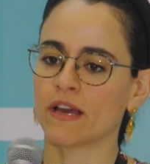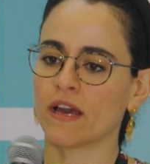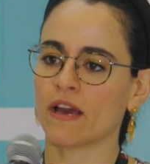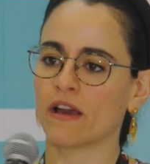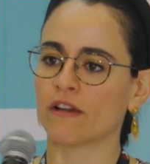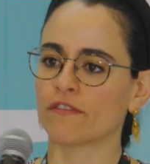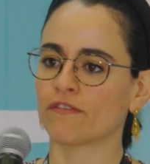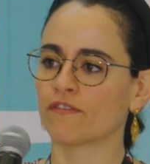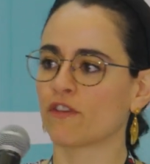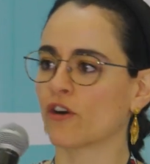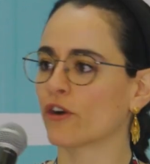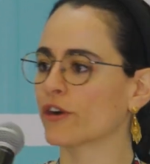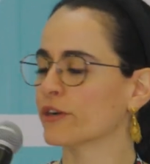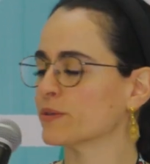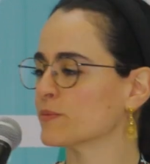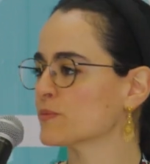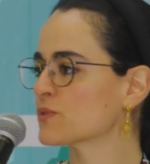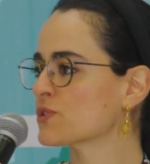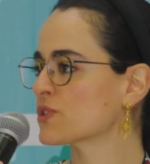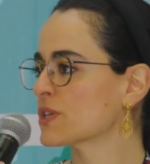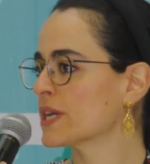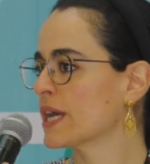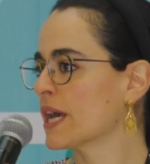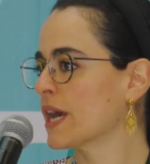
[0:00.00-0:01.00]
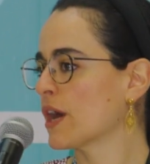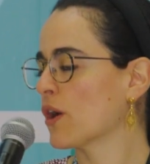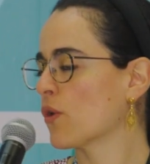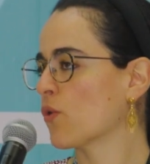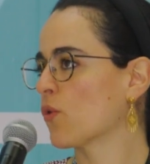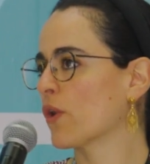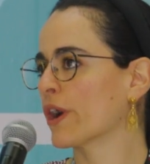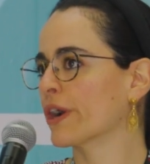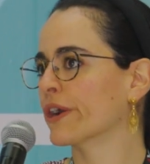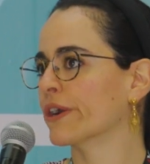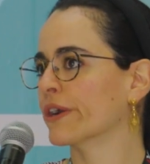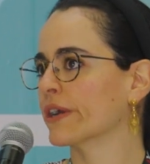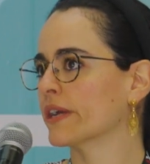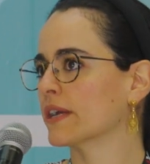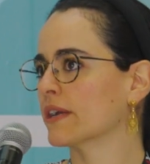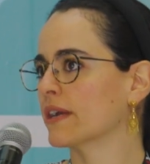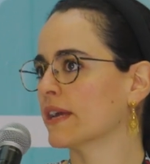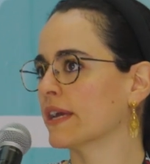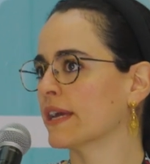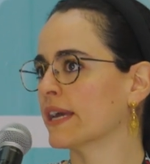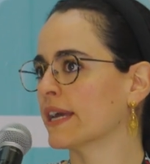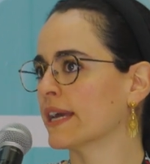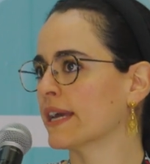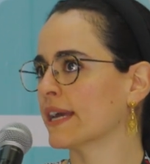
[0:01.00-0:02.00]
forums where
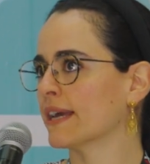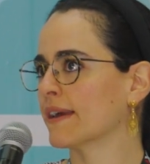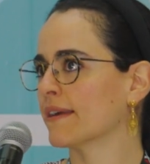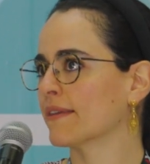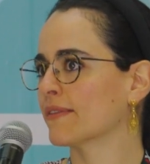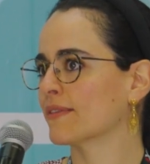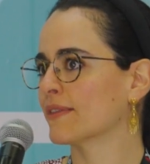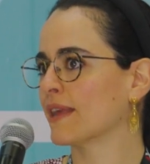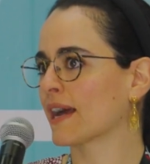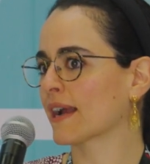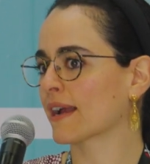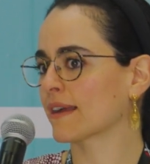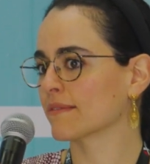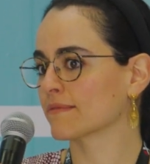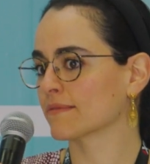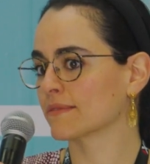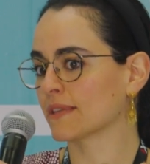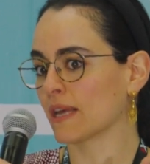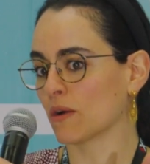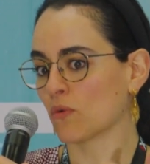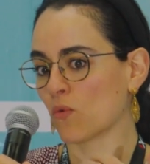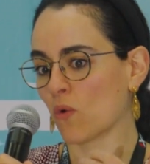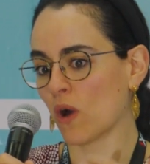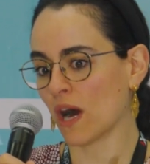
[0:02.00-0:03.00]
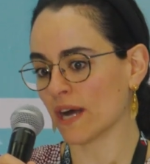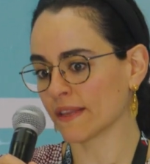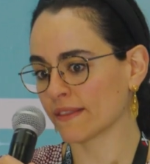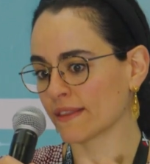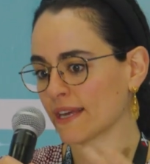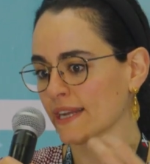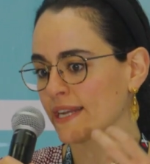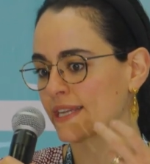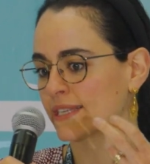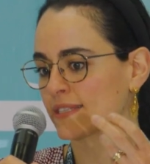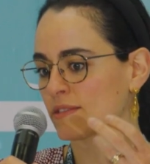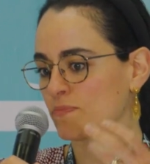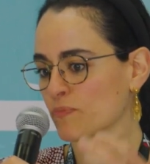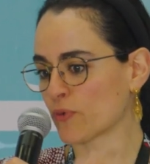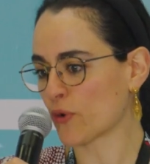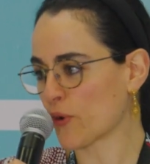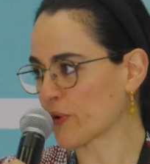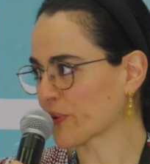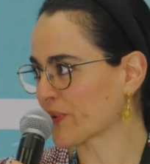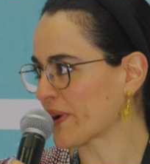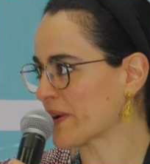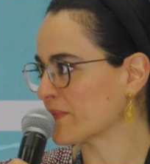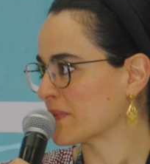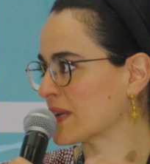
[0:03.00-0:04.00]
the one that is
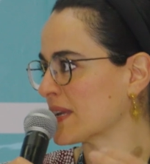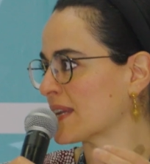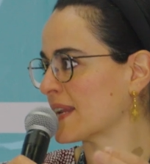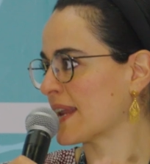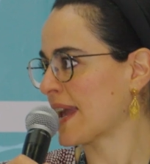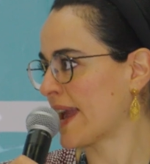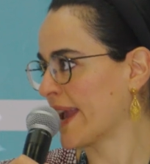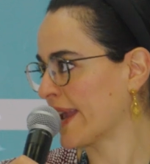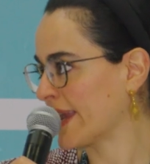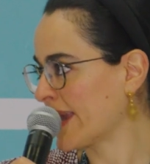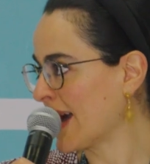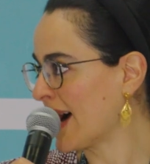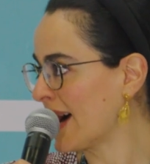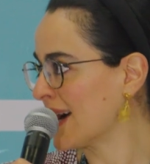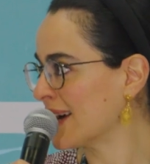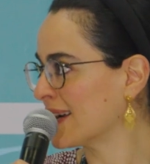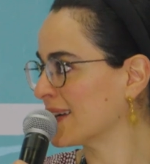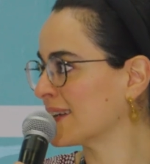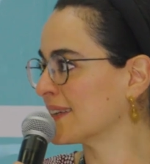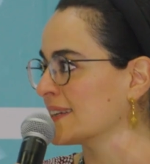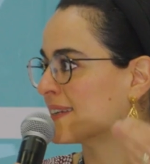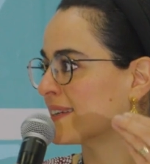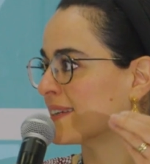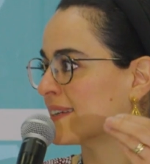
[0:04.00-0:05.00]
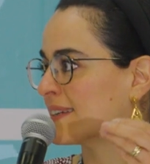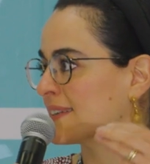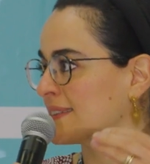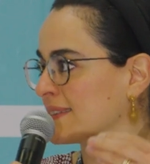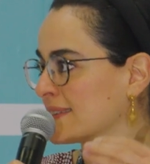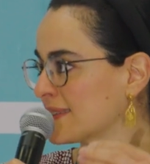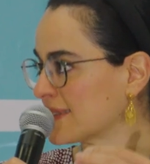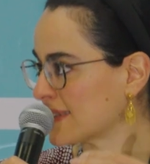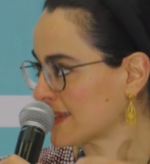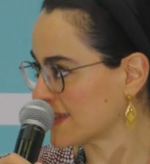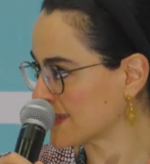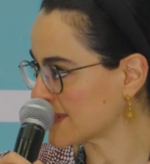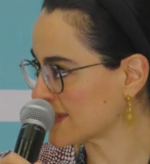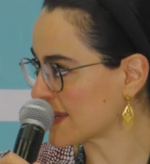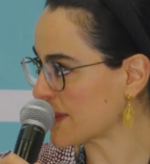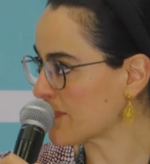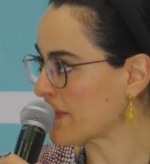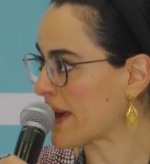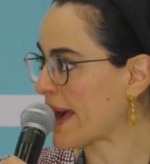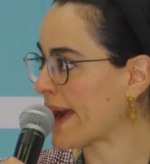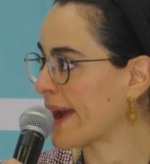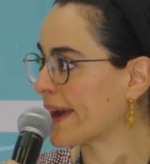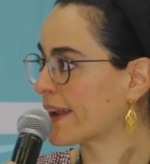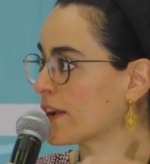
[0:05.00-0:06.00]
programming AI is a
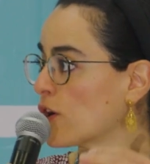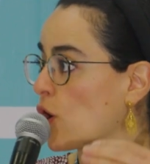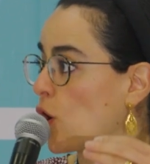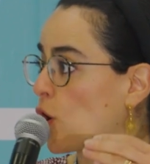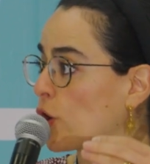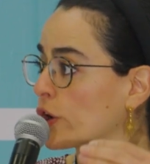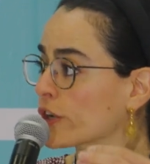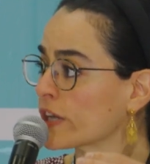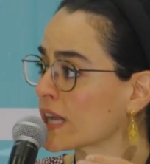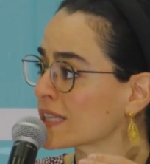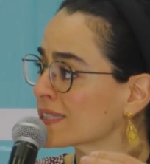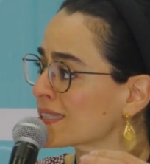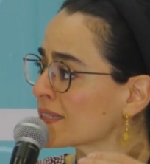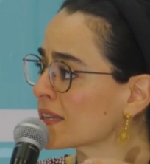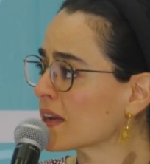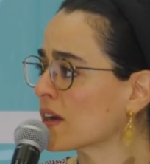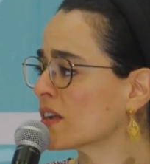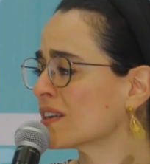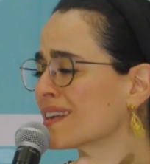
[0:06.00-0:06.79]
man, or not.